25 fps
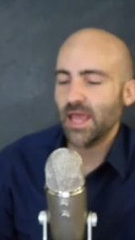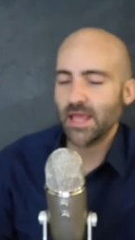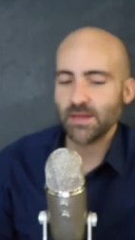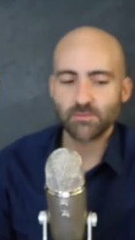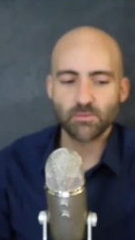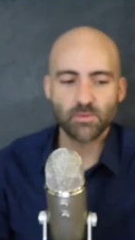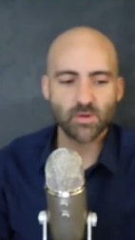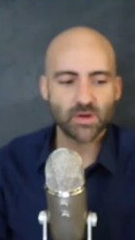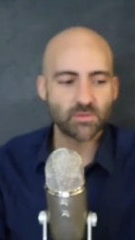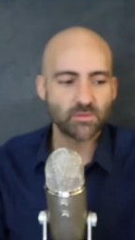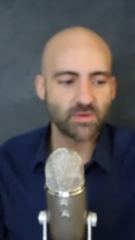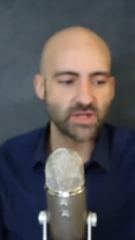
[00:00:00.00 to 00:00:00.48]

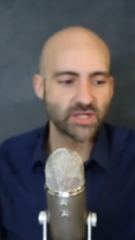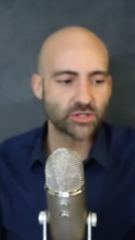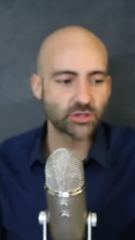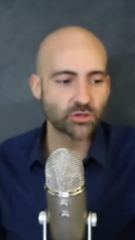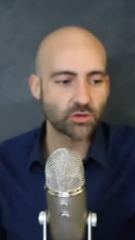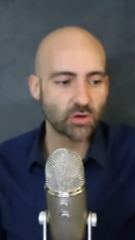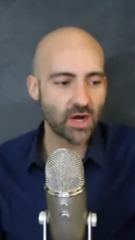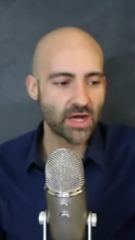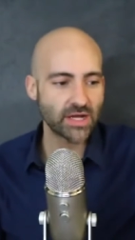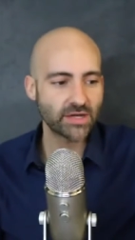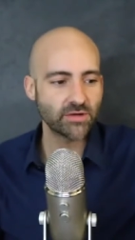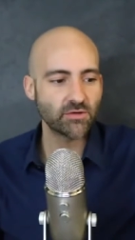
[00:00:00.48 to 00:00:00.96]
And when we
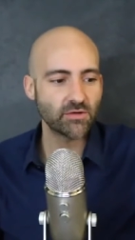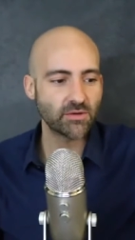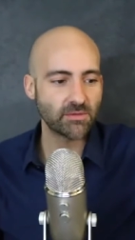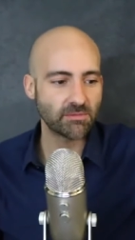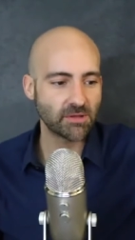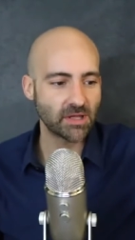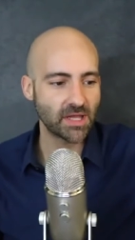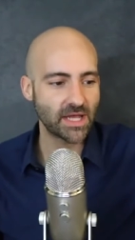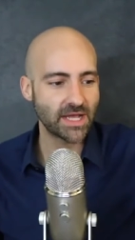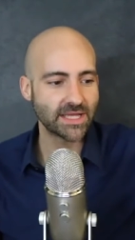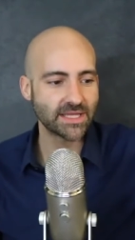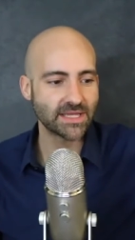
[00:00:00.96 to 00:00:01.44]
try to
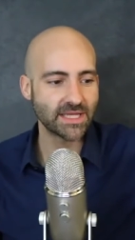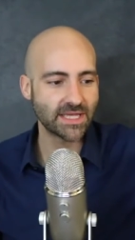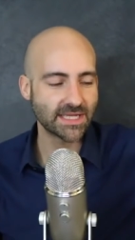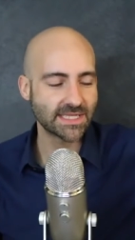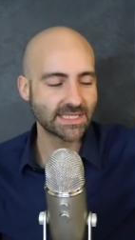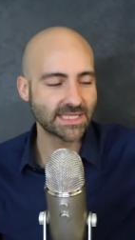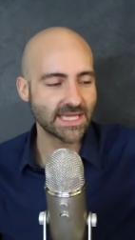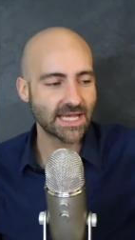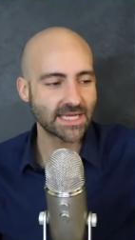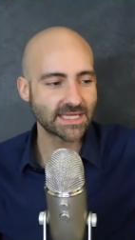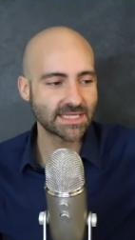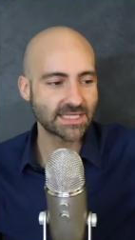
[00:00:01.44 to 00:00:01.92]
apply the
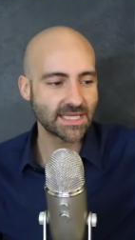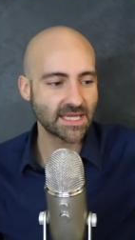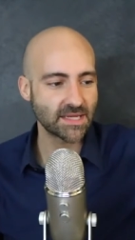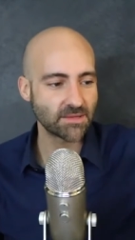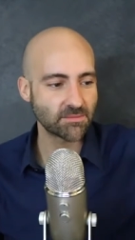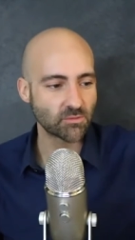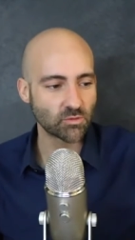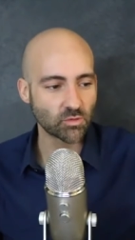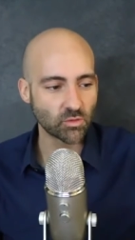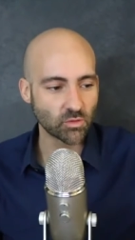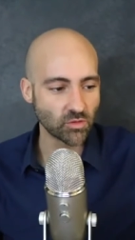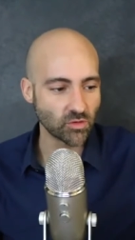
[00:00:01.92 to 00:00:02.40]
exact
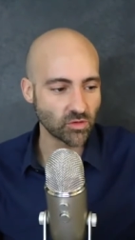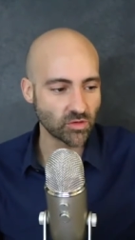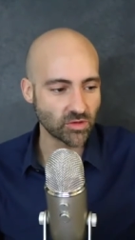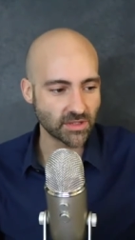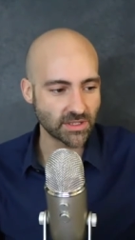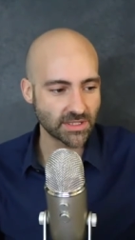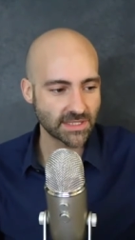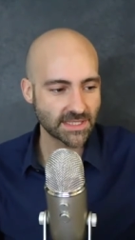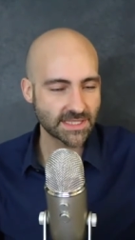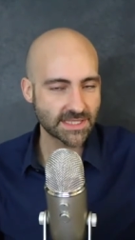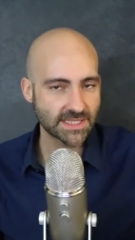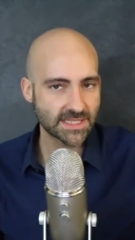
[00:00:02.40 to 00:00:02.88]
same
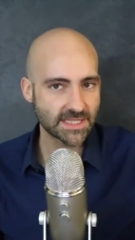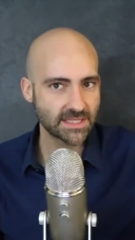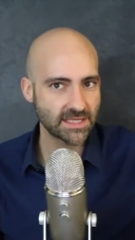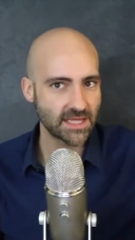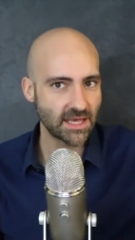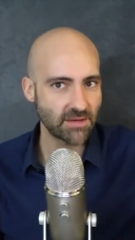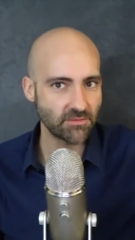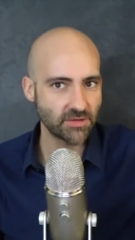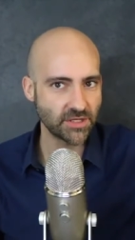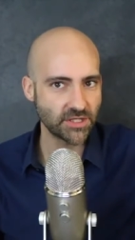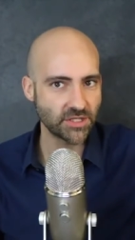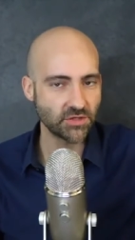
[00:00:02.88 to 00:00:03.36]
rules
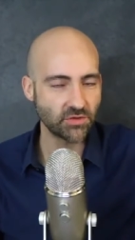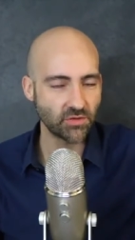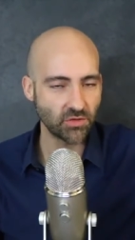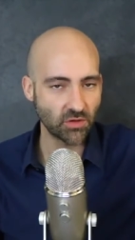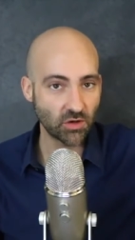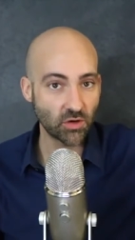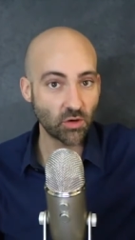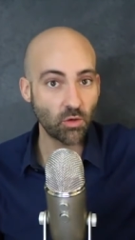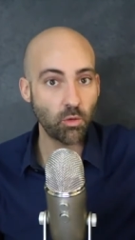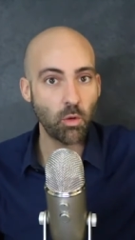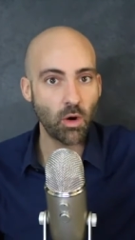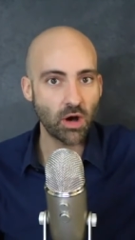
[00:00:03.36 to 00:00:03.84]
that we do,
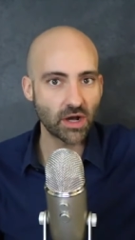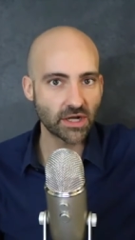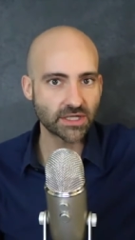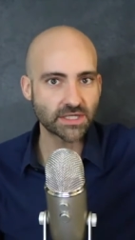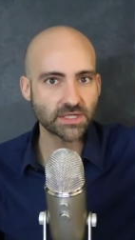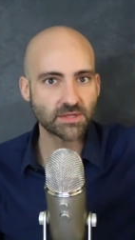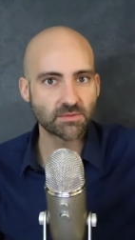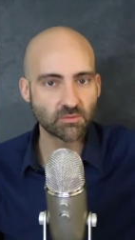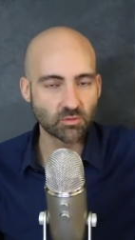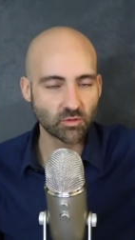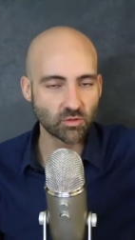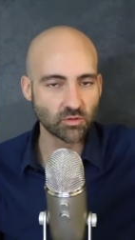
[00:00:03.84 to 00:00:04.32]
the
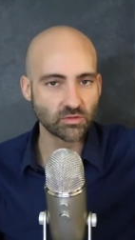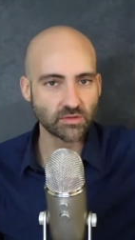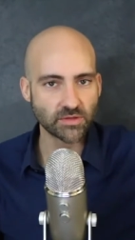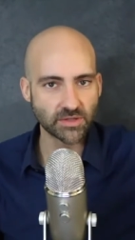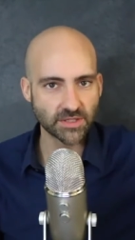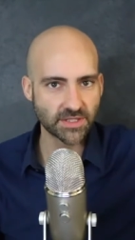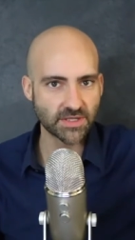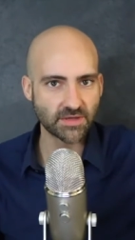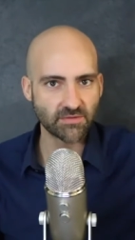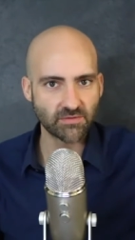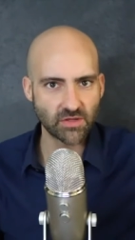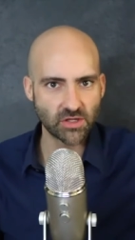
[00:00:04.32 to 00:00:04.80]
quantum
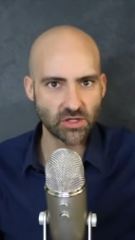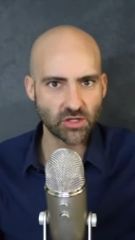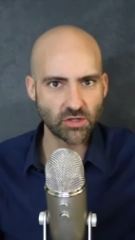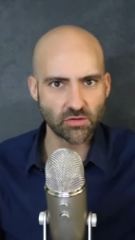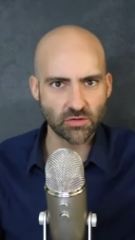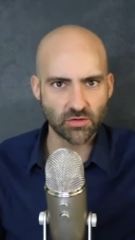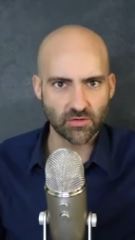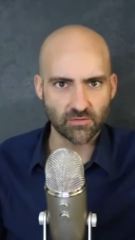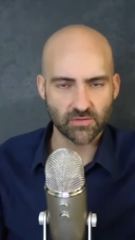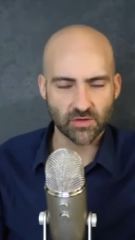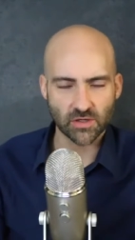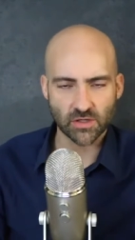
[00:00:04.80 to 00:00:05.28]
rules of the
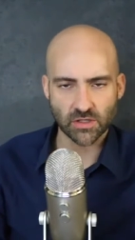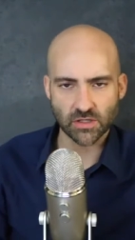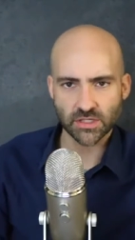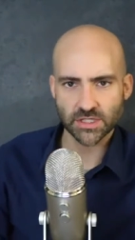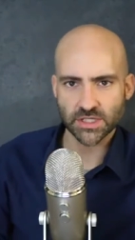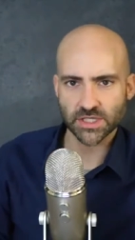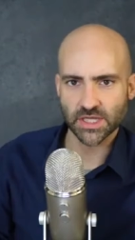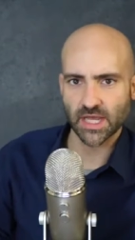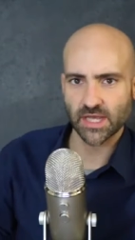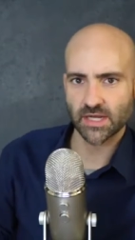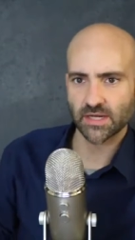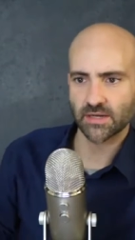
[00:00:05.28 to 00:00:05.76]

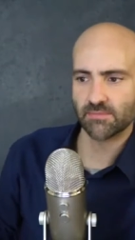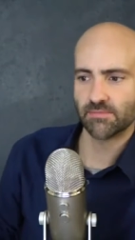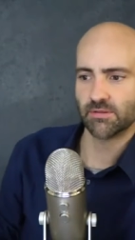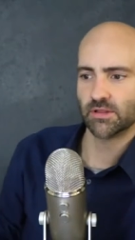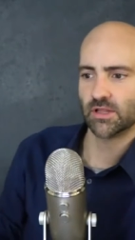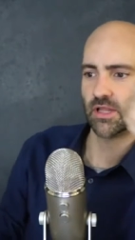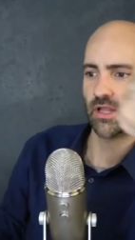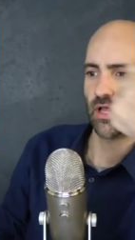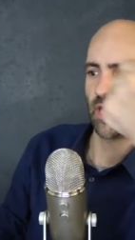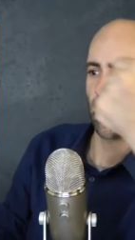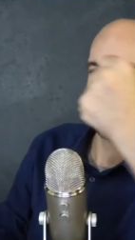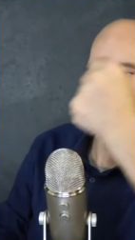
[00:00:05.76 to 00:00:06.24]
universe, and
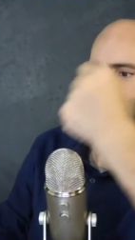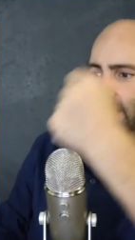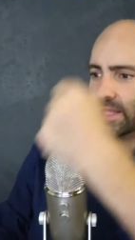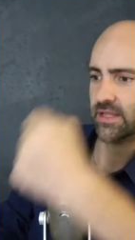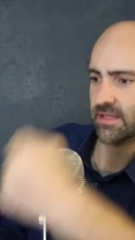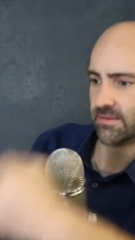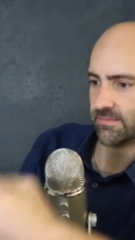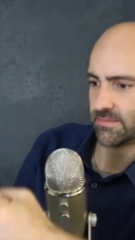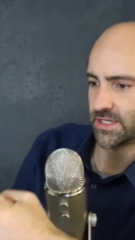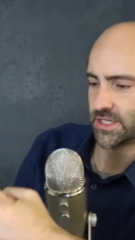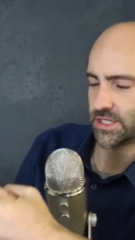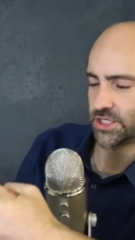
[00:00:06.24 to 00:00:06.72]
apply
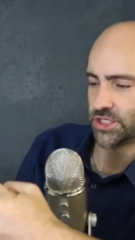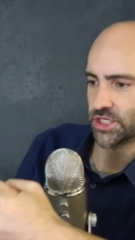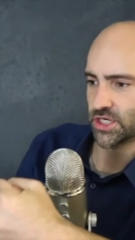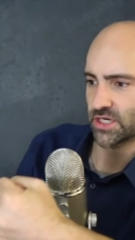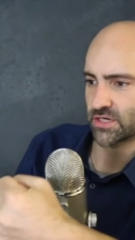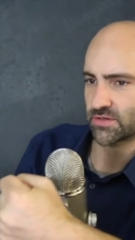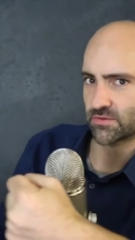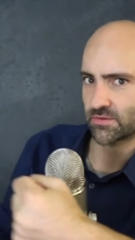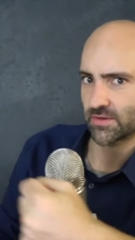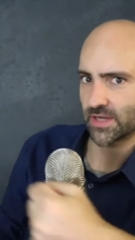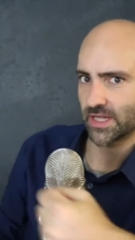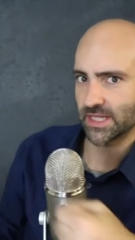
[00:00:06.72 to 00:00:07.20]
them to
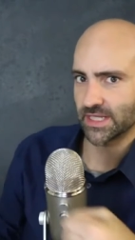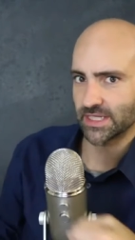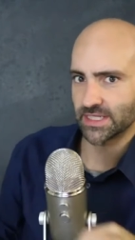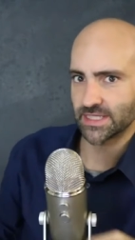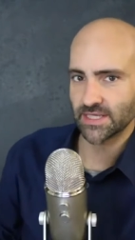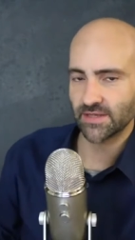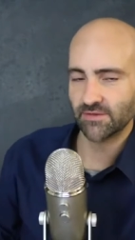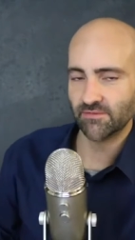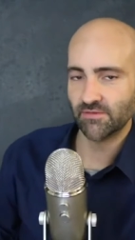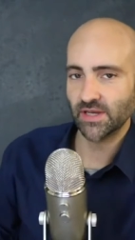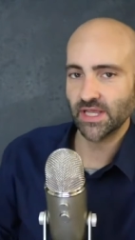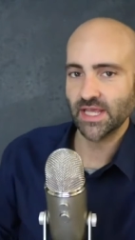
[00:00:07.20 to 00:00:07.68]
general
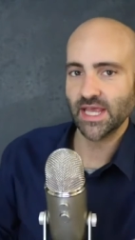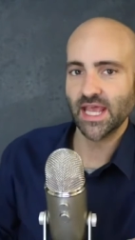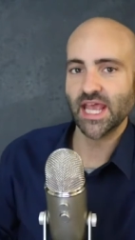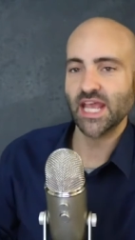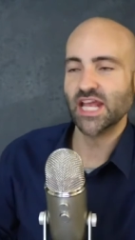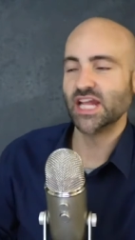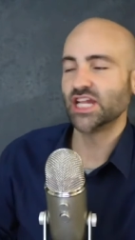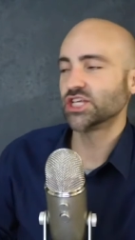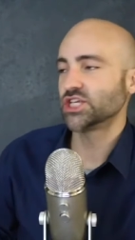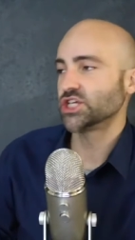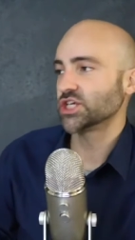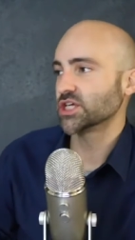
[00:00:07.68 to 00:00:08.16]
relativity,
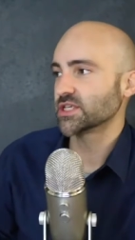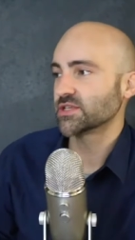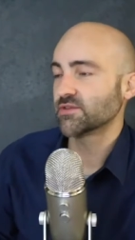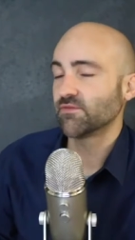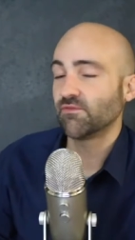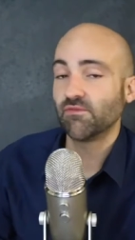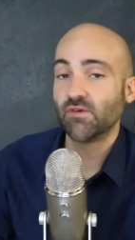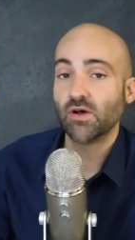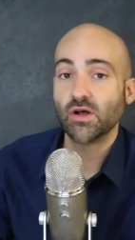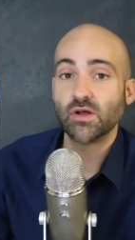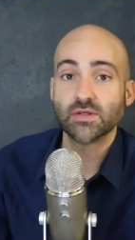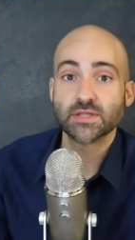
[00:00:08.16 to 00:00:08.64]
it just
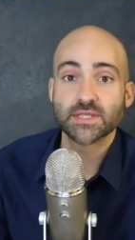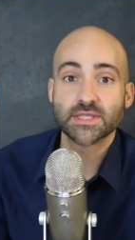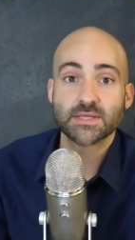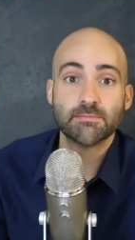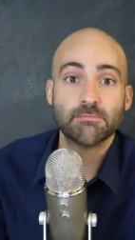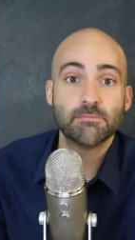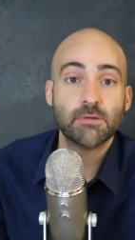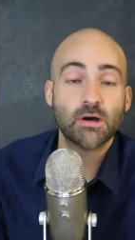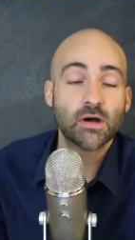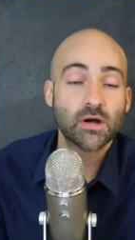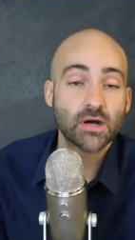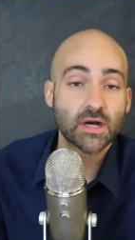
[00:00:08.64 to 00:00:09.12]
falls
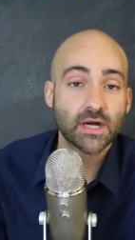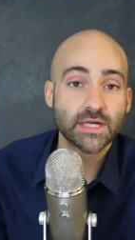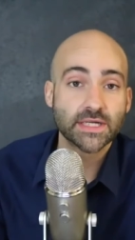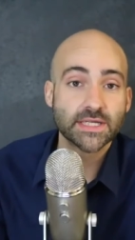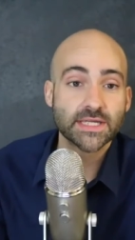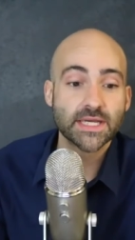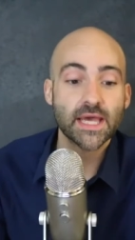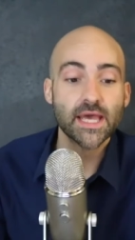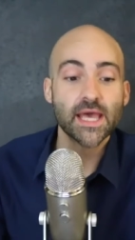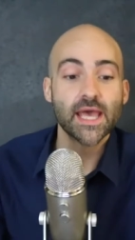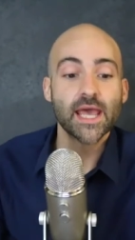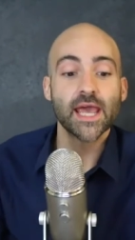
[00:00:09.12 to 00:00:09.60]

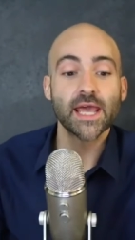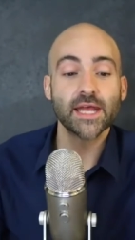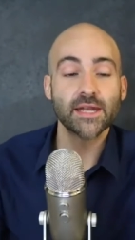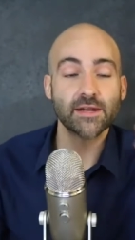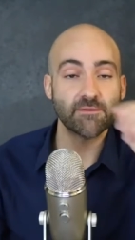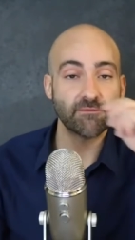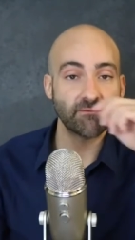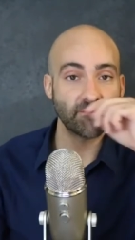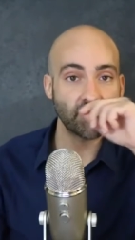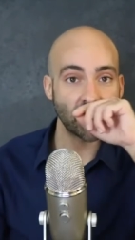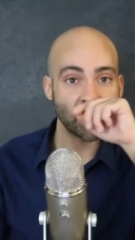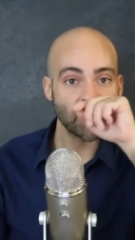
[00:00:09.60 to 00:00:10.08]
apart. And
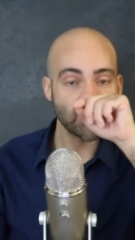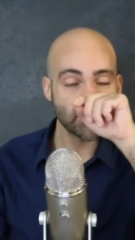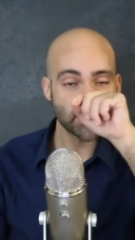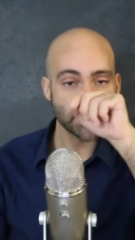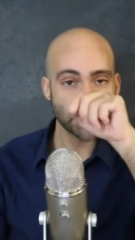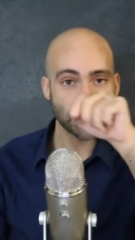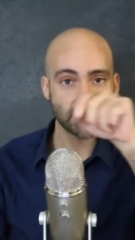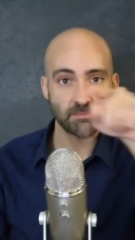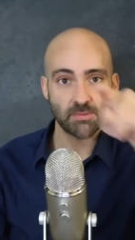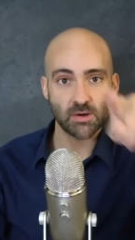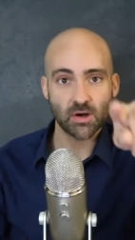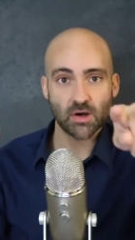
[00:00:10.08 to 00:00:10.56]
it
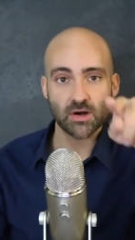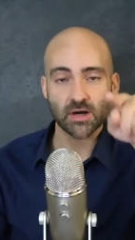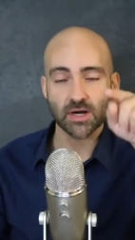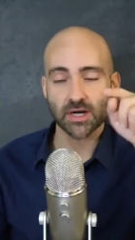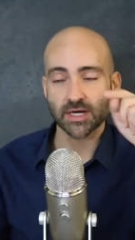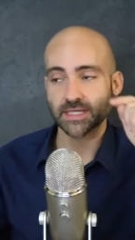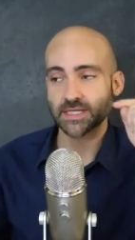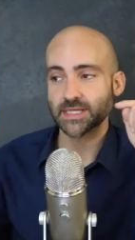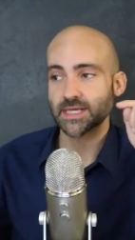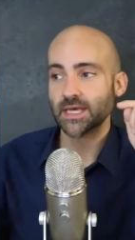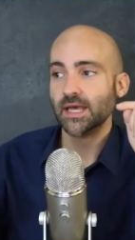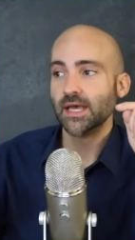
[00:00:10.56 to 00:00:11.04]
falls
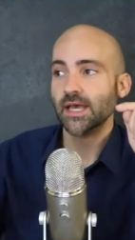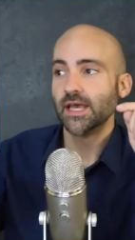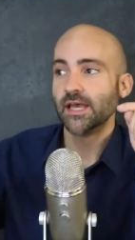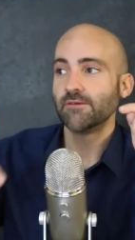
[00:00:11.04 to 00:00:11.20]
apart.